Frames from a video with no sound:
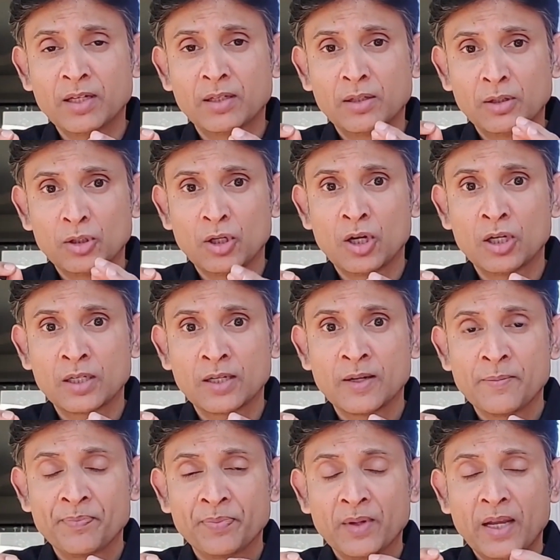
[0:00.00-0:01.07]
that thought
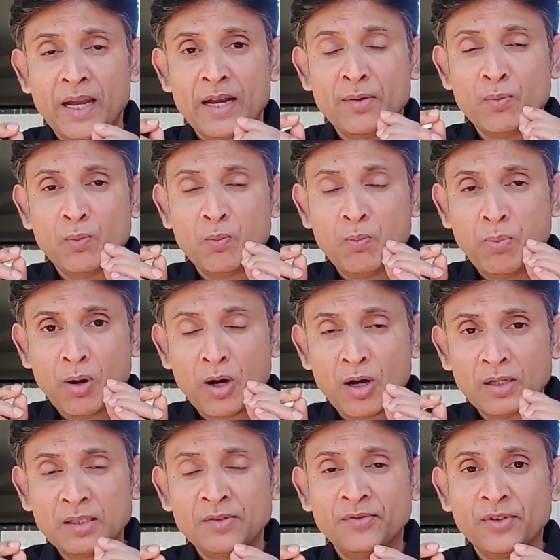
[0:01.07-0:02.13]
and
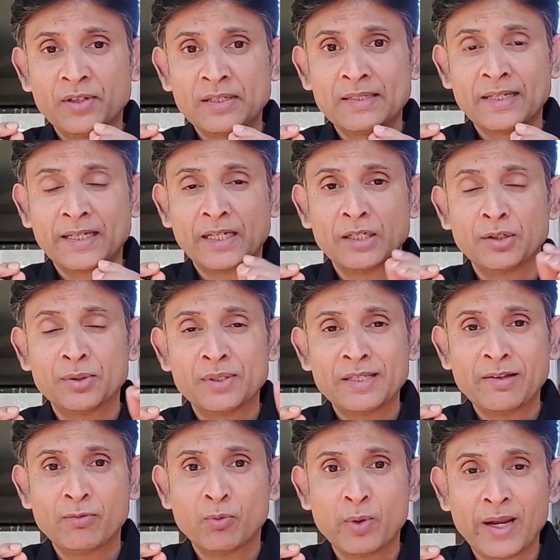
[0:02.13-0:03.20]
pause for a second to
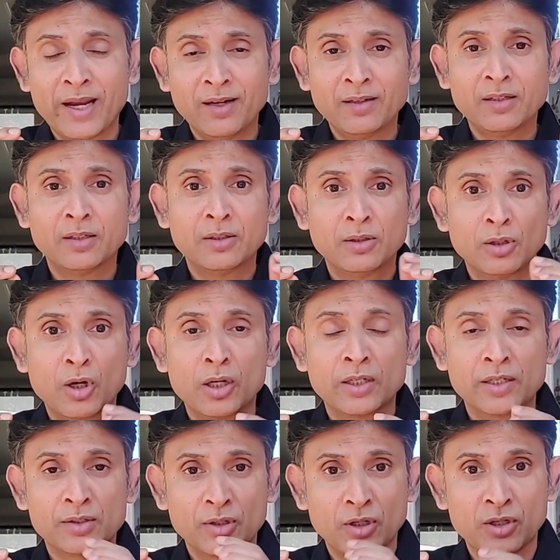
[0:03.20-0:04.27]
see where the thought
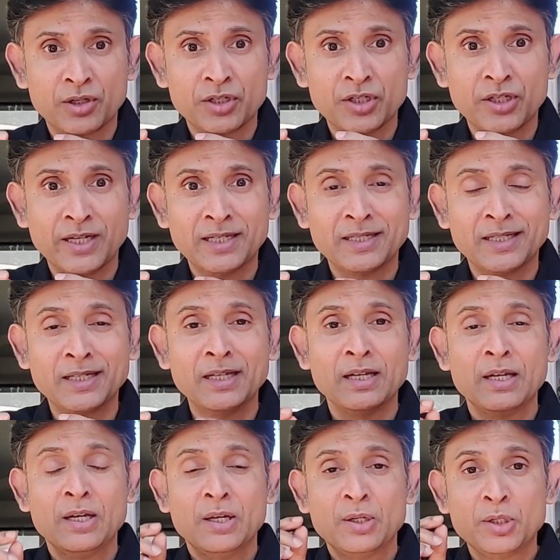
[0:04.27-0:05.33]
is originating,
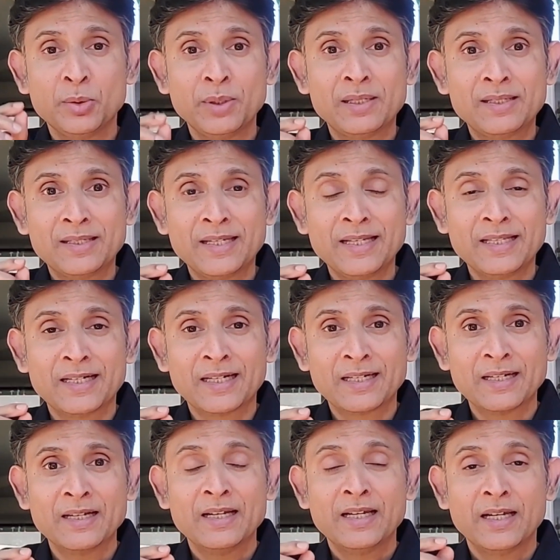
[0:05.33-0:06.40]
you will see
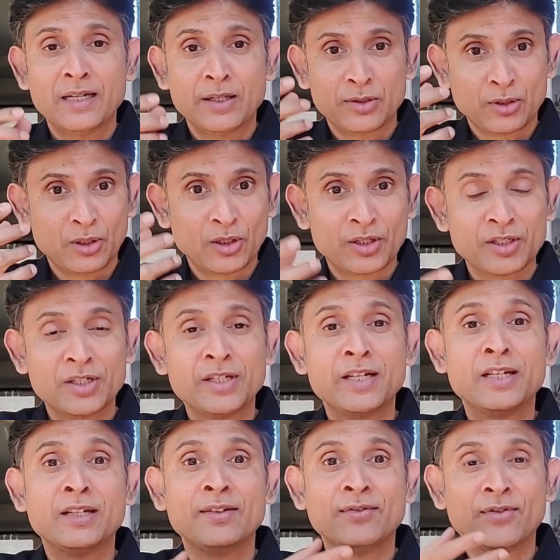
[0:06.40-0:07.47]
that it is
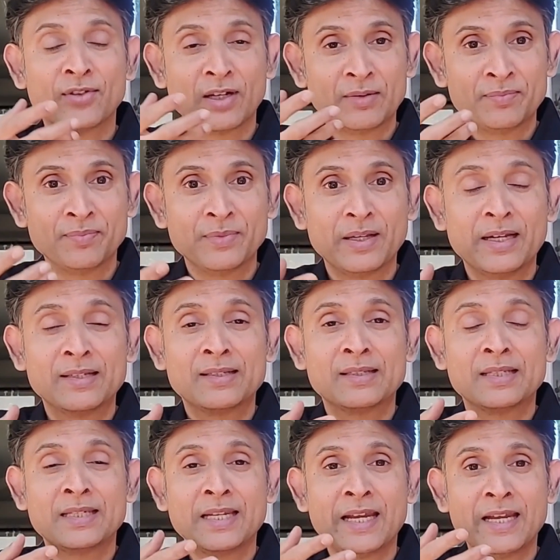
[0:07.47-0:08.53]
originating from a
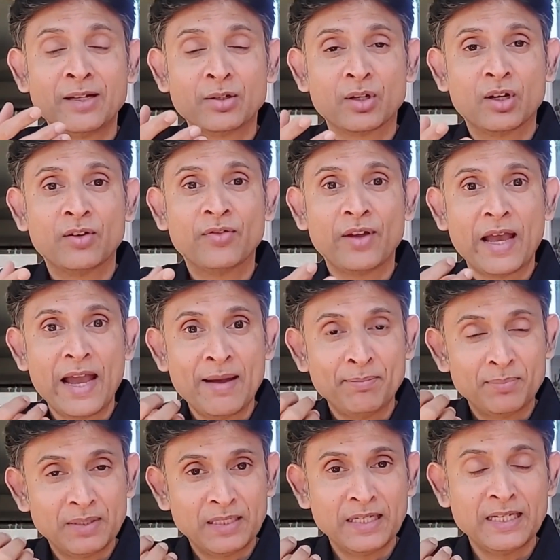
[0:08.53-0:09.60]
state of
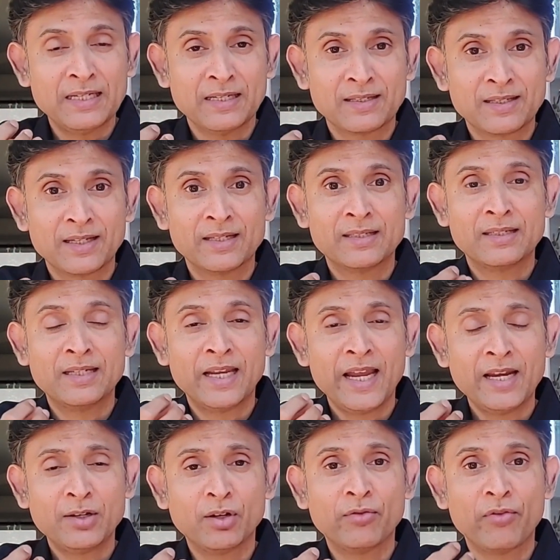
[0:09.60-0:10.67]
emptiness, a
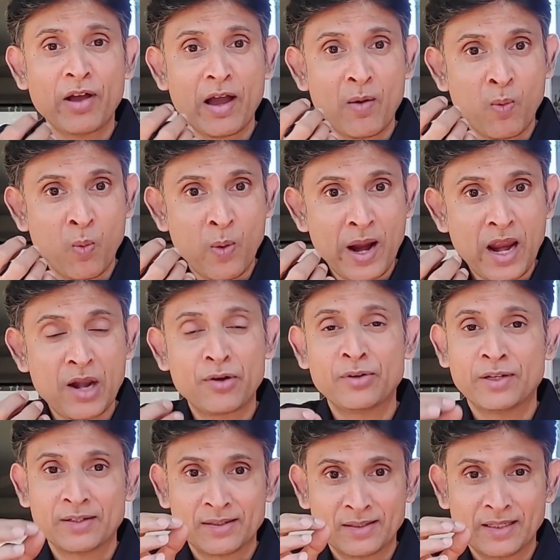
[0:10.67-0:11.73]
state of
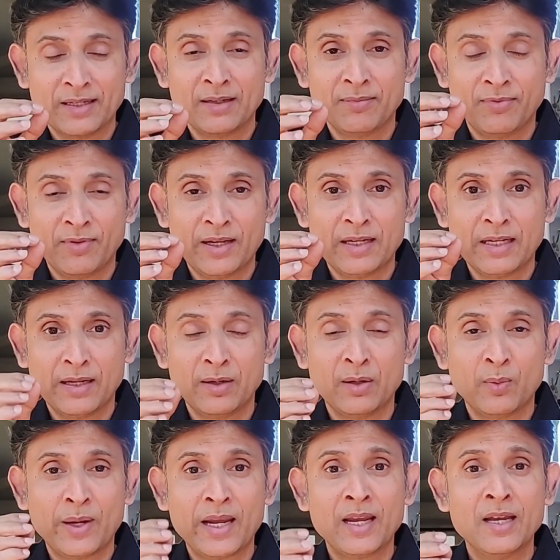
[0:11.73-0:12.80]
awareness. In
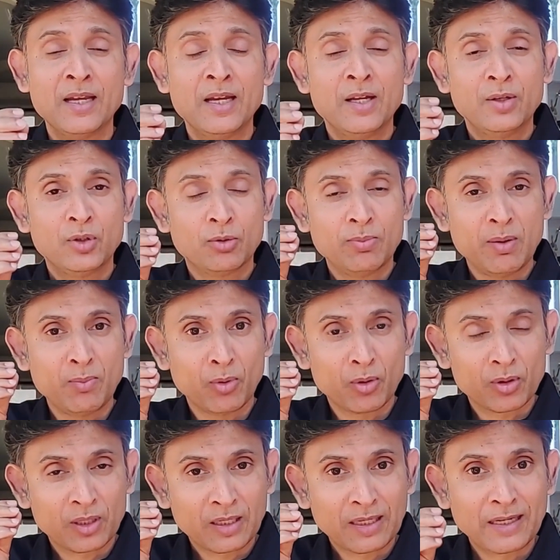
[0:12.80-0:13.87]
a way, to be
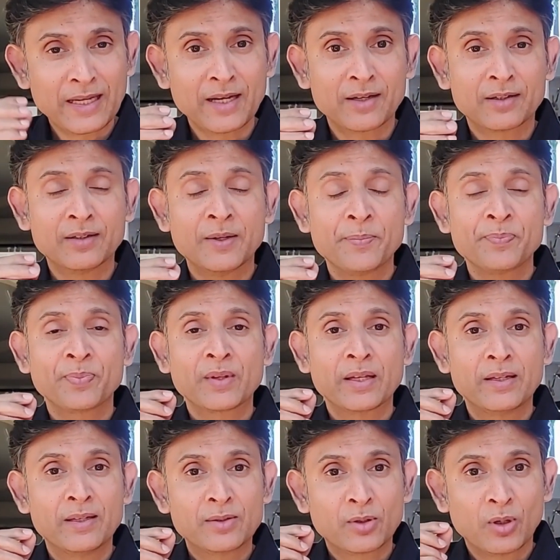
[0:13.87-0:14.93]
more clear,
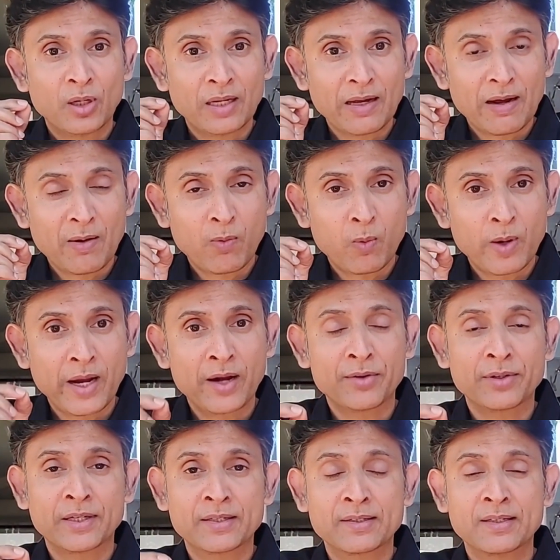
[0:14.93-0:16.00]
it is called
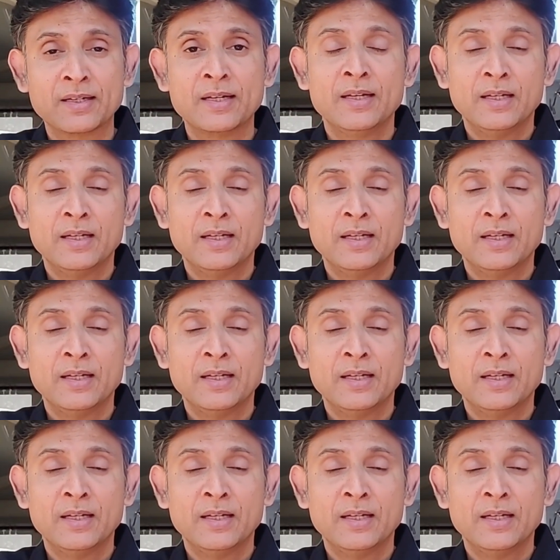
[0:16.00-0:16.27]
awareness.